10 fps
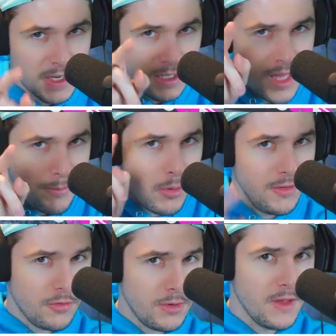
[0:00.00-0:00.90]
I need that
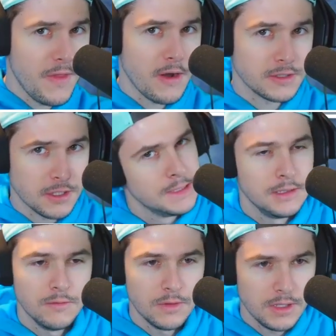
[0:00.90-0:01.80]
0.3 in there, so
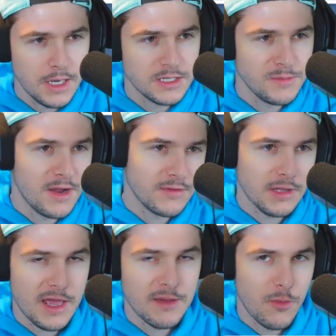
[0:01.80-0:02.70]
one of you guys might have to
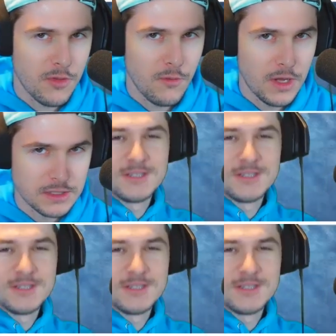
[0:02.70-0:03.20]
like it more than once.